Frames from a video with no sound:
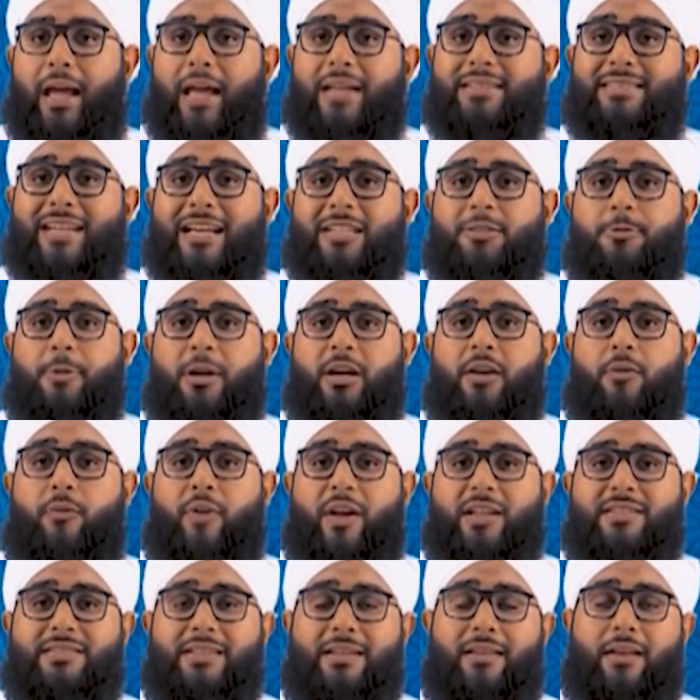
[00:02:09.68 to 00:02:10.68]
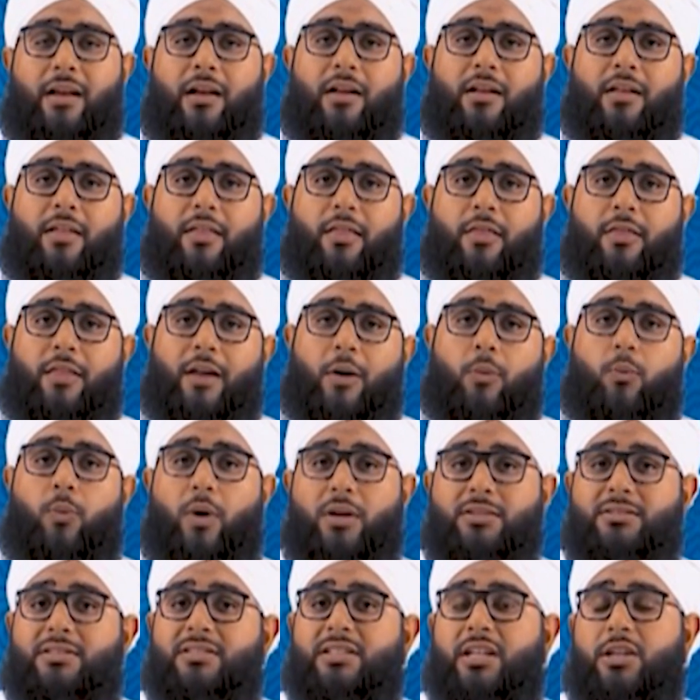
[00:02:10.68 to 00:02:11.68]
It has been narrated that
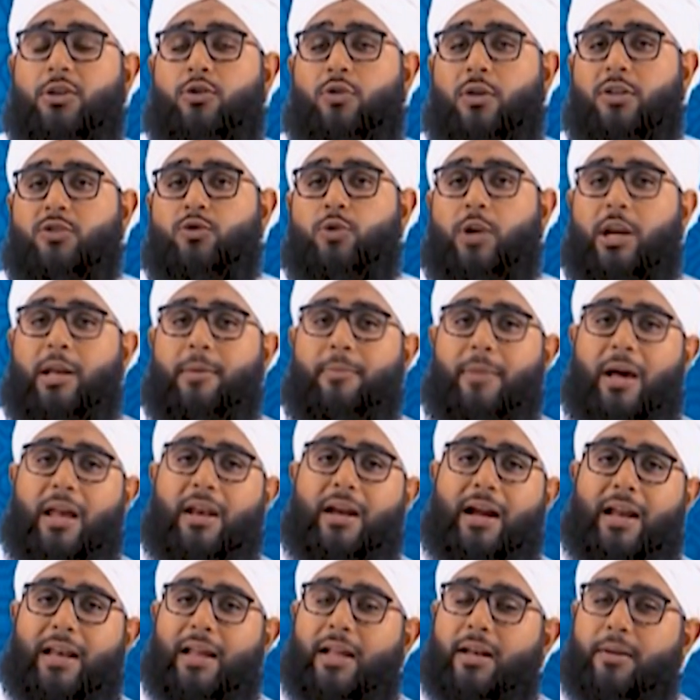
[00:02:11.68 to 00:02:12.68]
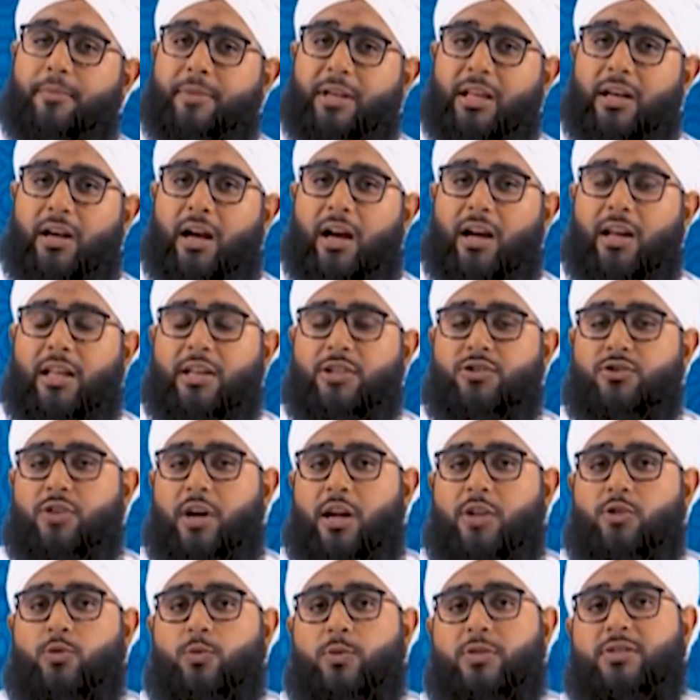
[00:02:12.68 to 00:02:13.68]
once Sayyiduna Sulayman ala nabiyyina alayhi
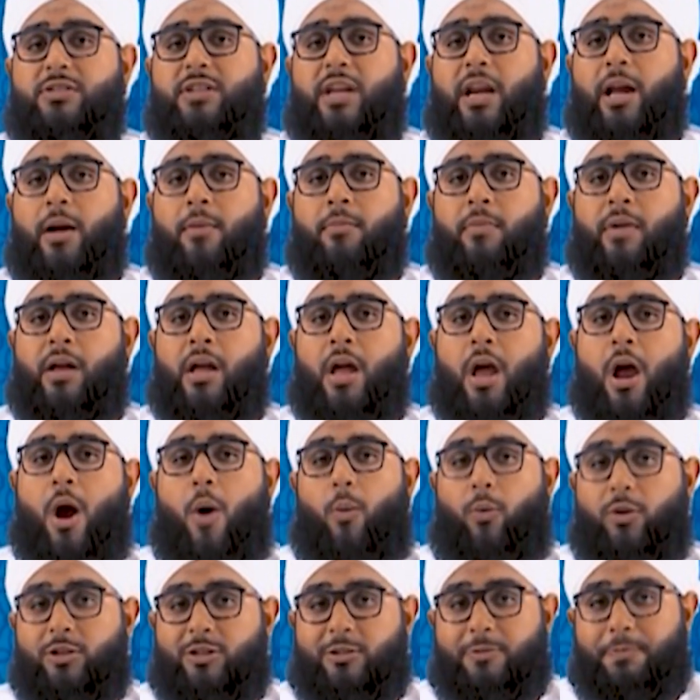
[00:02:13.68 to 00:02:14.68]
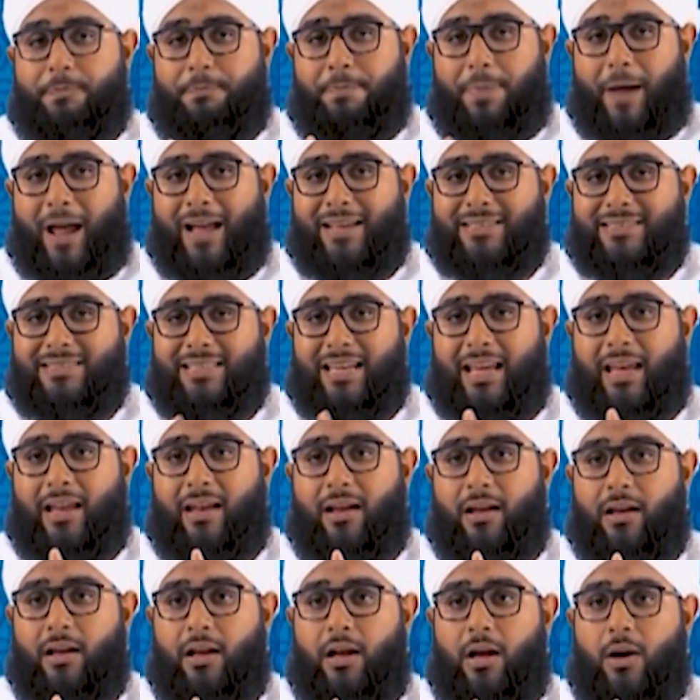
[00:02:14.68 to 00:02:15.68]
salatu wasalam was
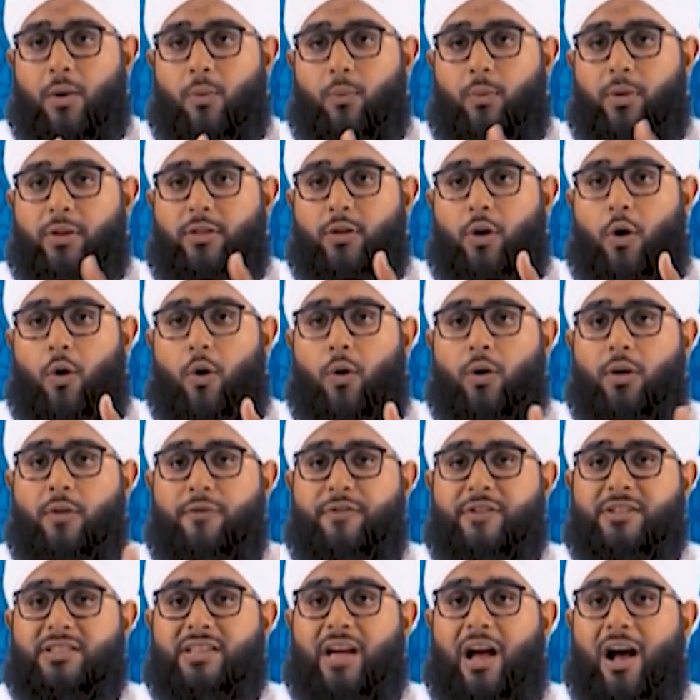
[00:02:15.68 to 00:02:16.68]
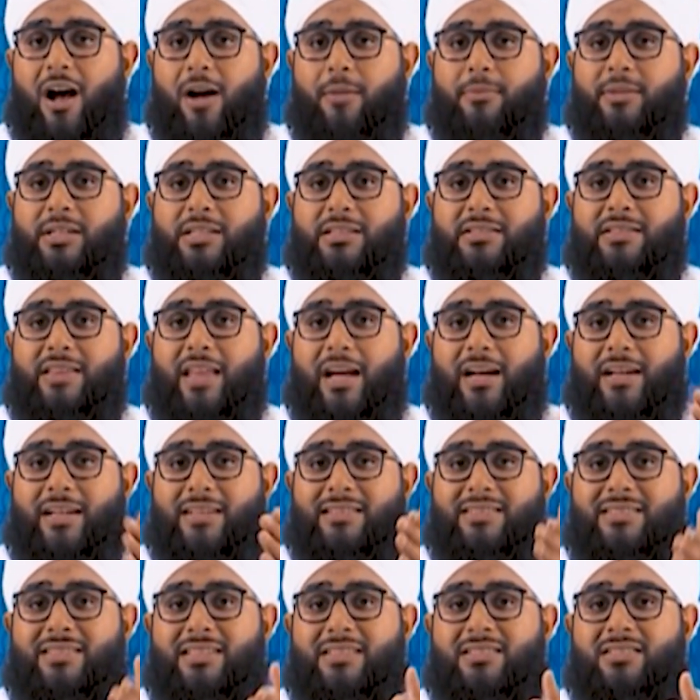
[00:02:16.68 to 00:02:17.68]
passing with all of his armies that
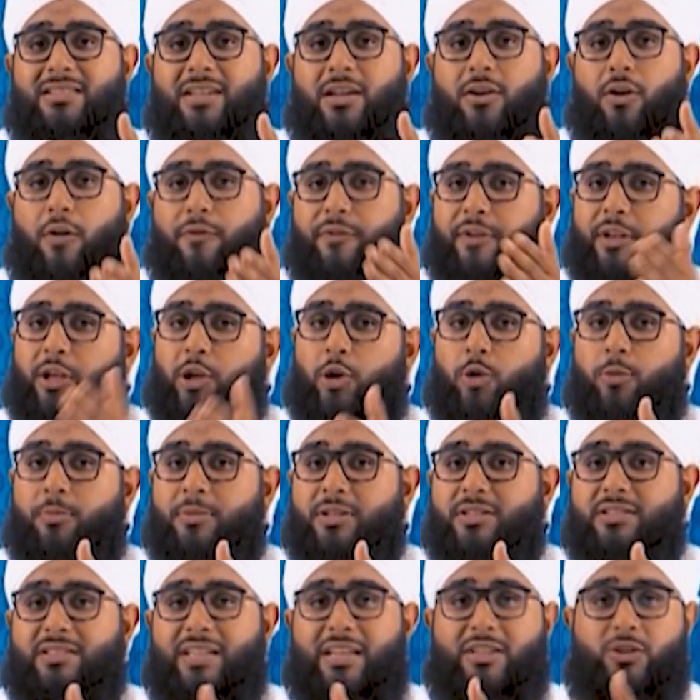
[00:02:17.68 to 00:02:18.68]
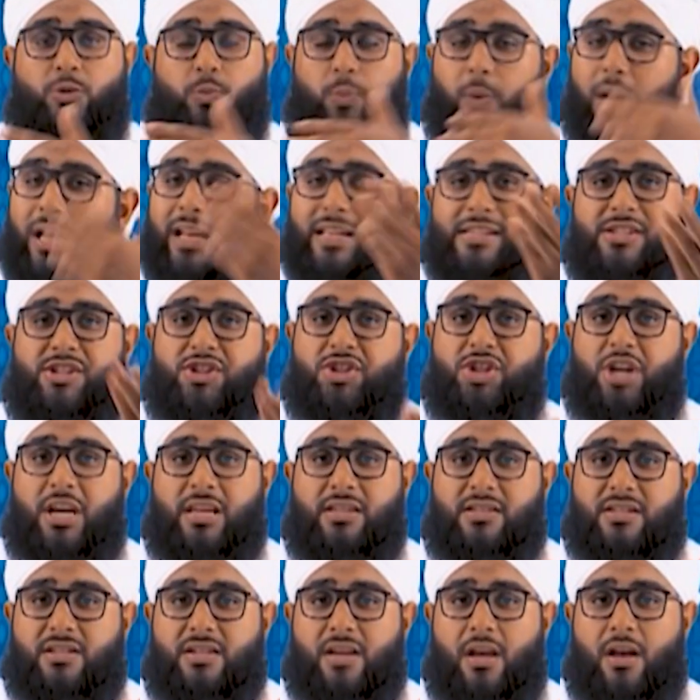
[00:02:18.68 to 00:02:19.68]
consisted of humans as well as
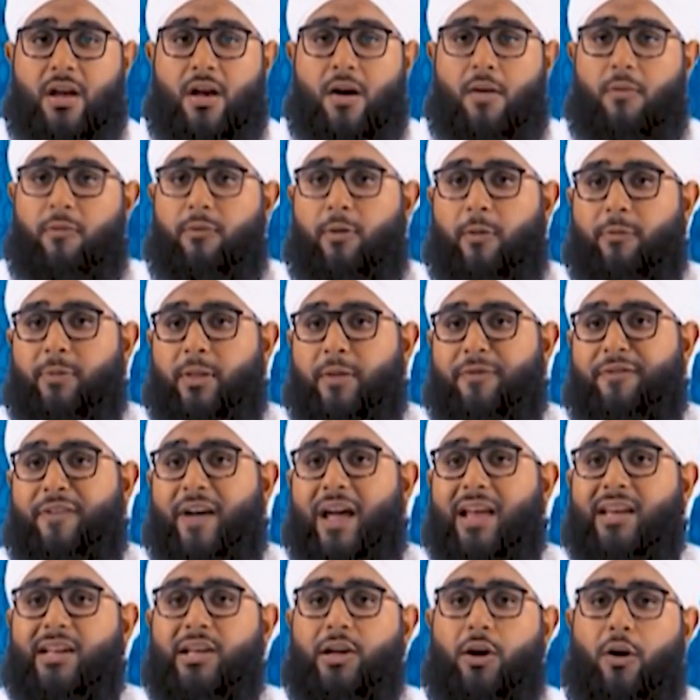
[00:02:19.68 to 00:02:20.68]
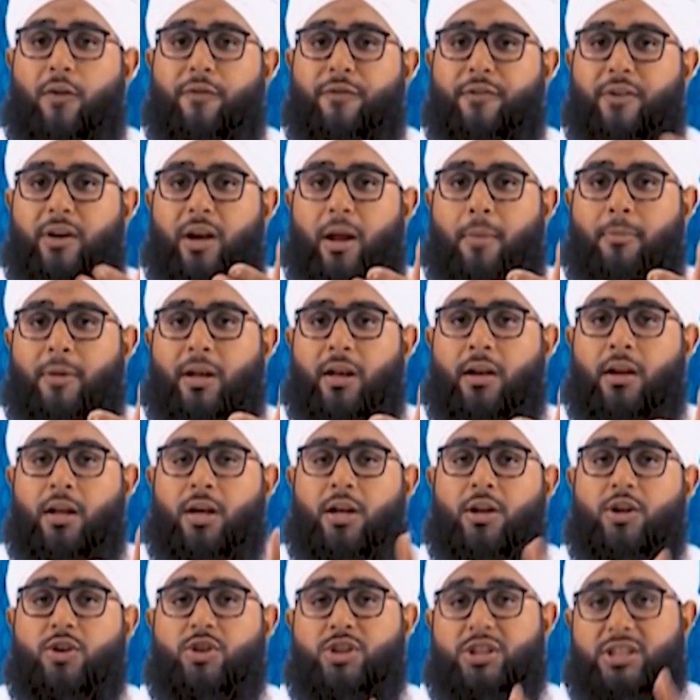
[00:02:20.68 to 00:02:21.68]
jinns from the valley of Naml
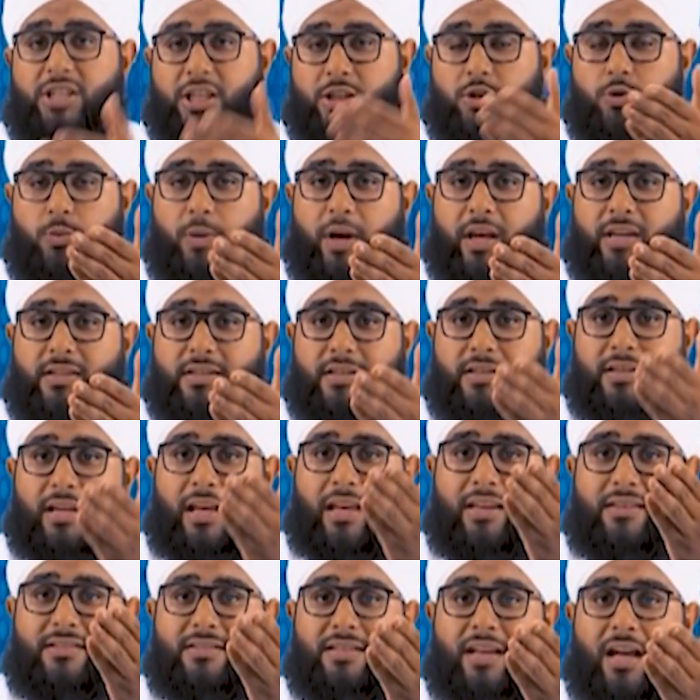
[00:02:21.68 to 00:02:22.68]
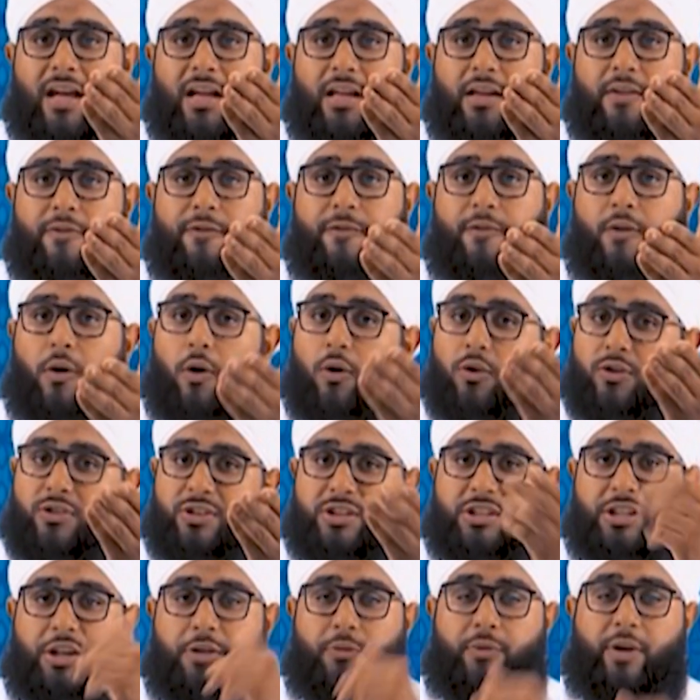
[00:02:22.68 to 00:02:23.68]
situated in Taif or
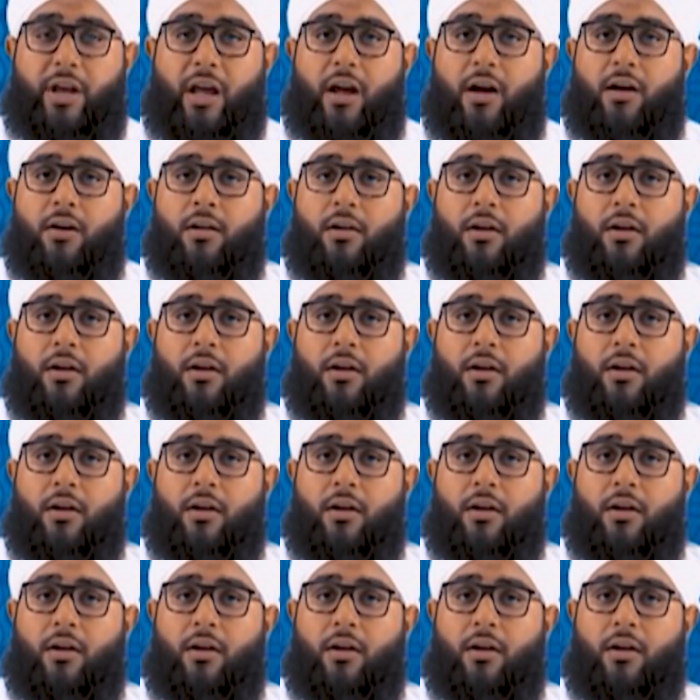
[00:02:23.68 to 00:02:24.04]
Syria,